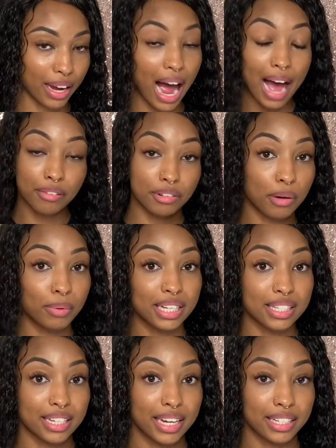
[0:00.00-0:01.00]
I don't know what it's
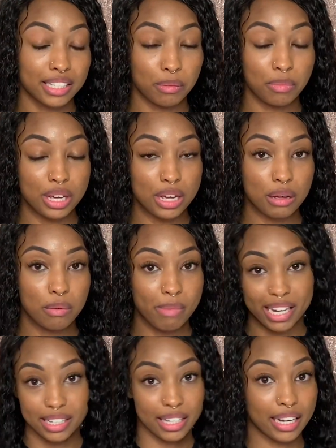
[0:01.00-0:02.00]
like to be
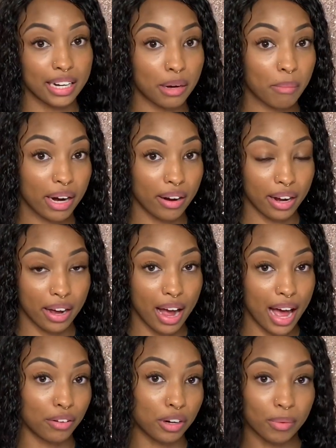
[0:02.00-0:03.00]
Mexican in America. I
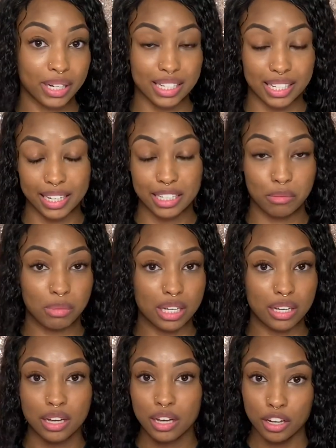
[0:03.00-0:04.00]
don't know what it's like to be,
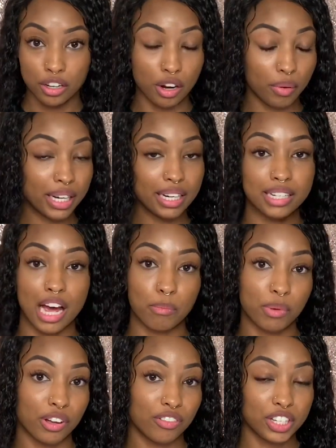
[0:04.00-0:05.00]
you know, any type
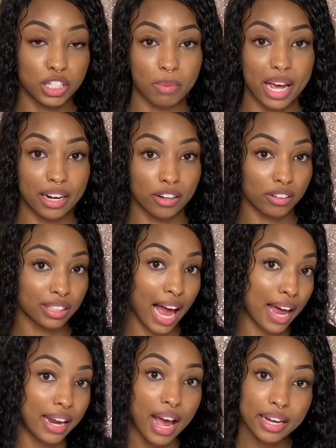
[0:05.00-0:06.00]
of Hispanic or
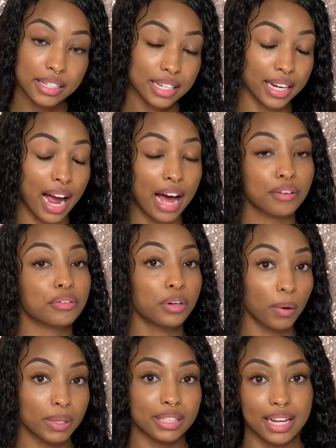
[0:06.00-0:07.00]
Latinx. Like, I don't know
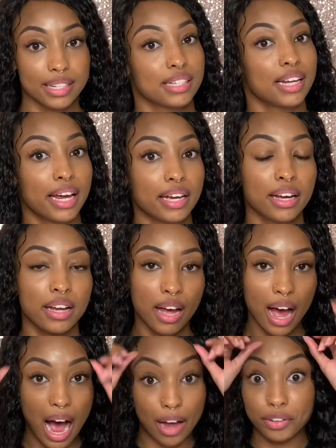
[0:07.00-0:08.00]
what that's like.
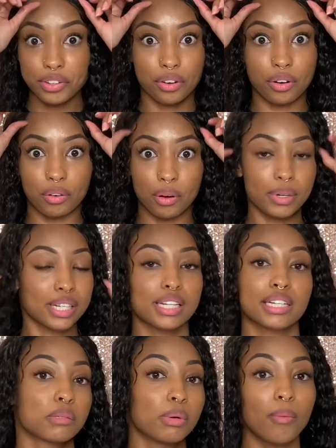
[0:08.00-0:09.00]
I also don't know what it's like
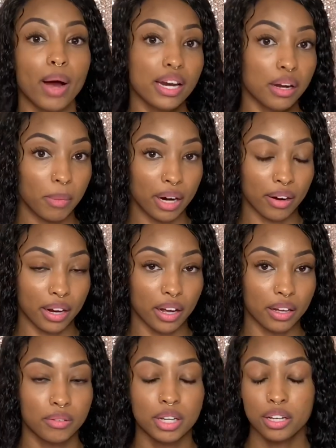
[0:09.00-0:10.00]
to be white in America.
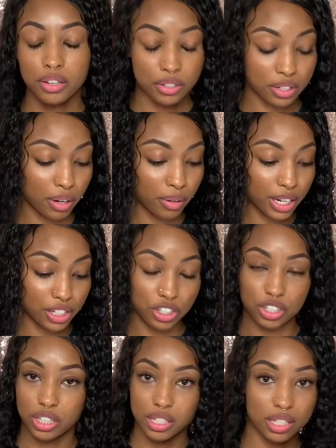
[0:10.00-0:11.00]
So it's
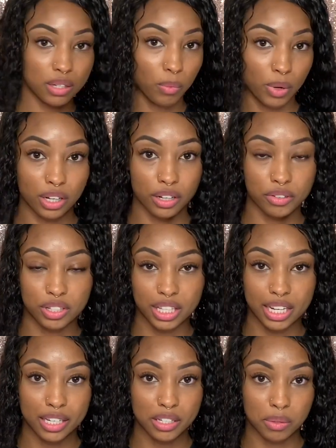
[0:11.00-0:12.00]
just one of those
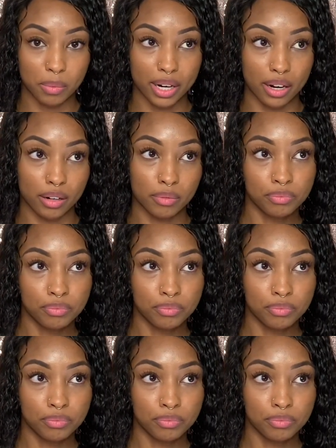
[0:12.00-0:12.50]
things where,